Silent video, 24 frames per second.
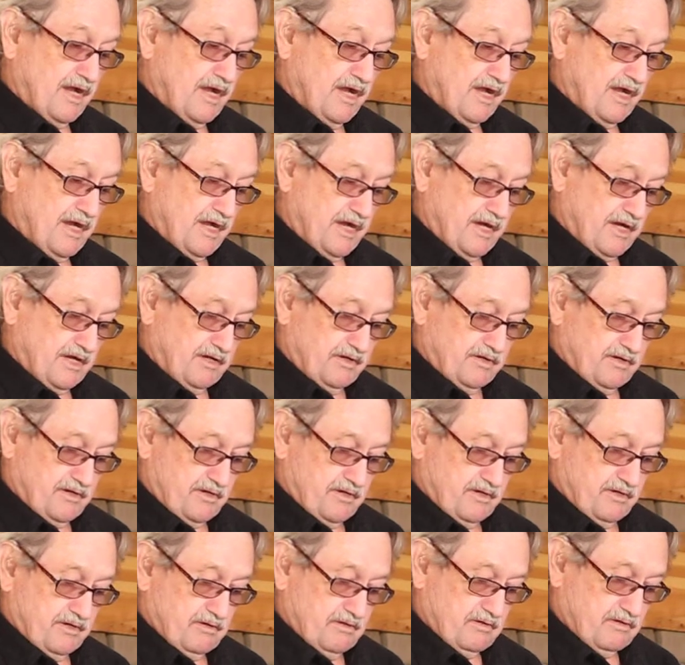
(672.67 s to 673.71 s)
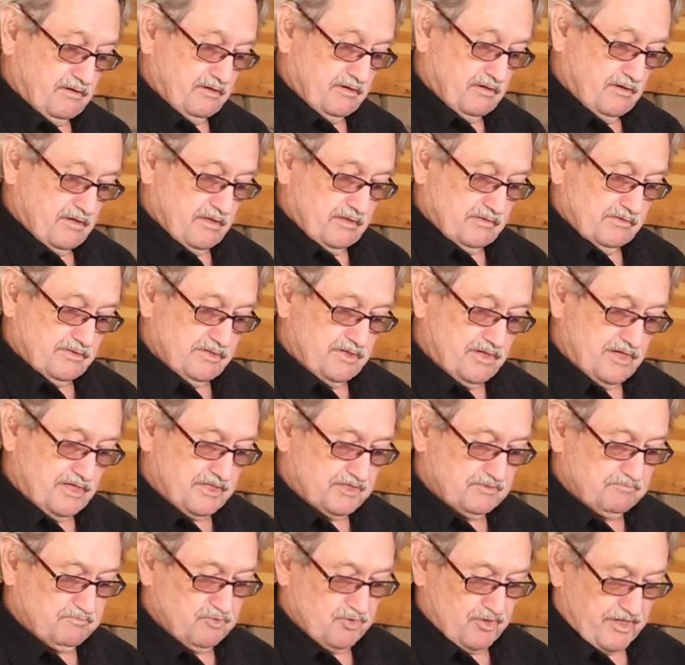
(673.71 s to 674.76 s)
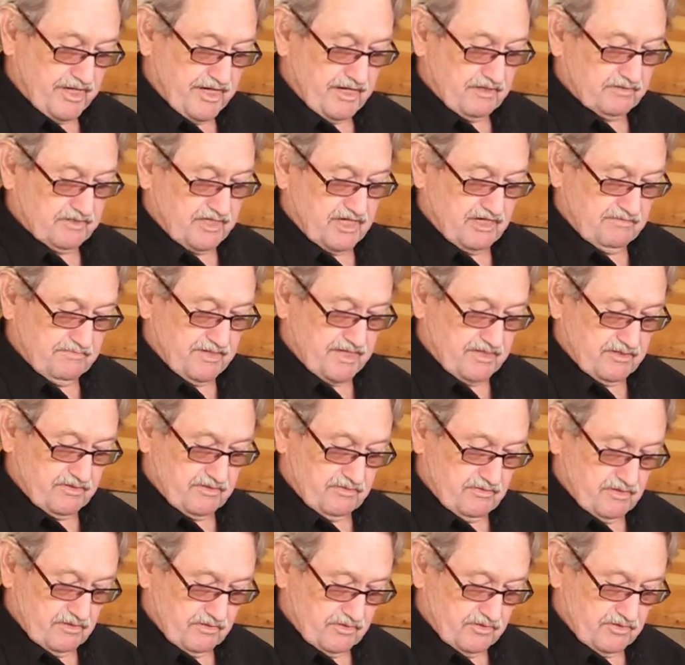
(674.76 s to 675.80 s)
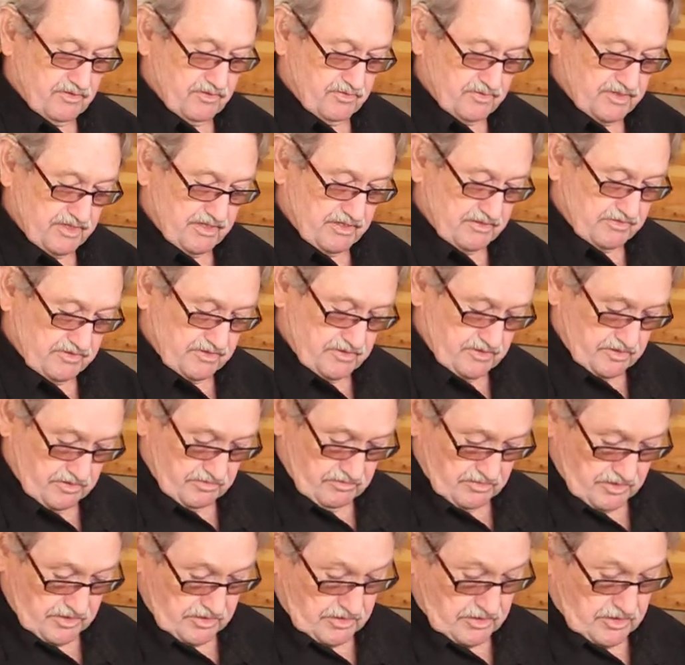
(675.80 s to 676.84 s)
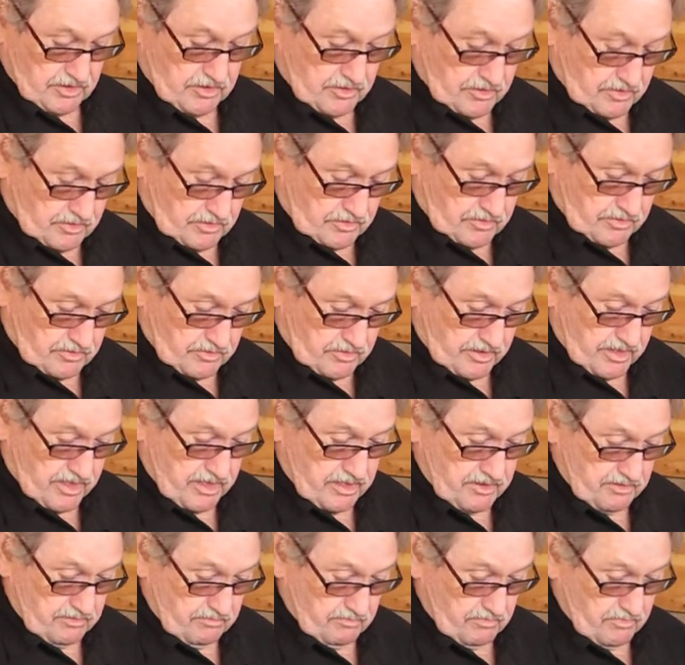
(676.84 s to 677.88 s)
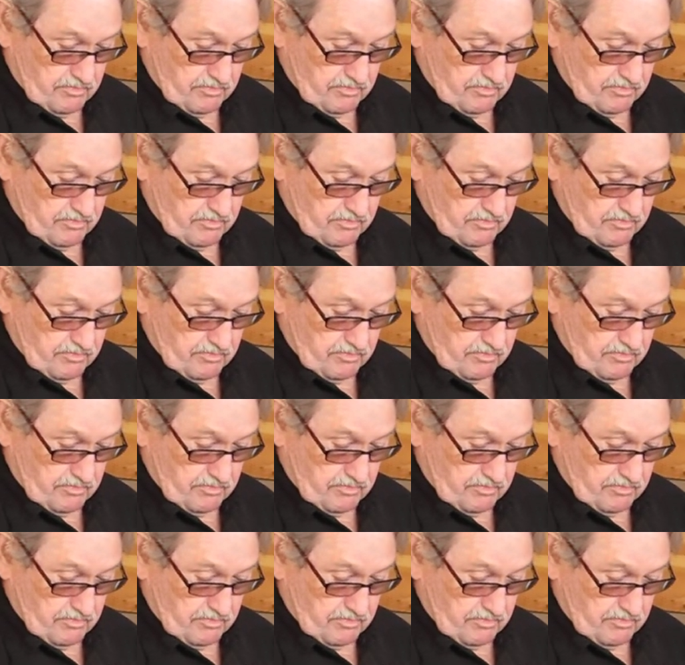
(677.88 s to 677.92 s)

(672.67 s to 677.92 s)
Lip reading: And the next book out came out in 2008,